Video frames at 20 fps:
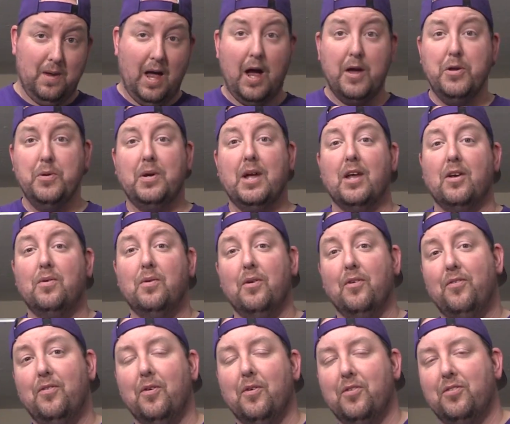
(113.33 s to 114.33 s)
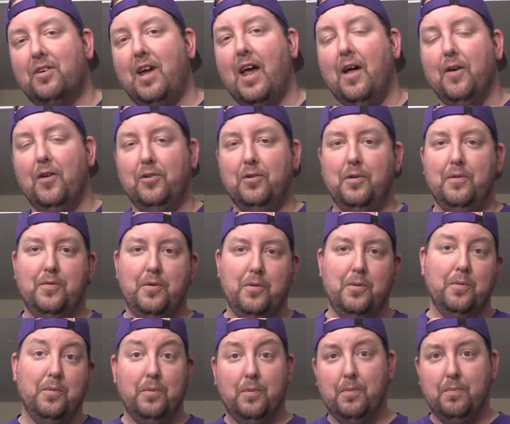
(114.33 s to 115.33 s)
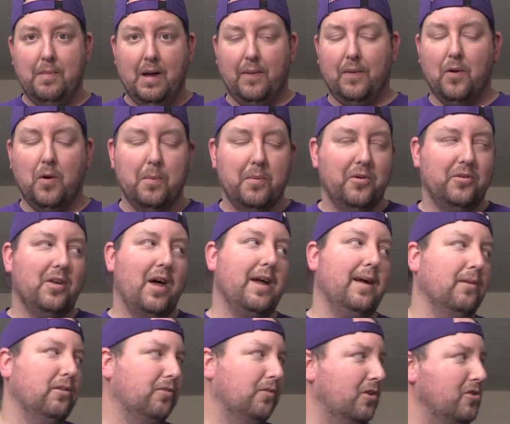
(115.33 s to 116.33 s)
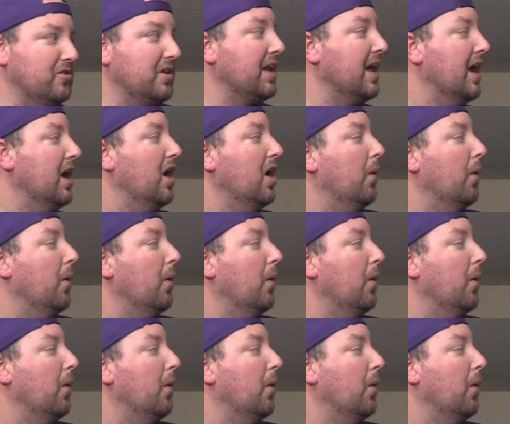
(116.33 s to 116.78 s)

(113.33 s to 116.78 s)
how you get to a full scaleless if you make the homozygous version.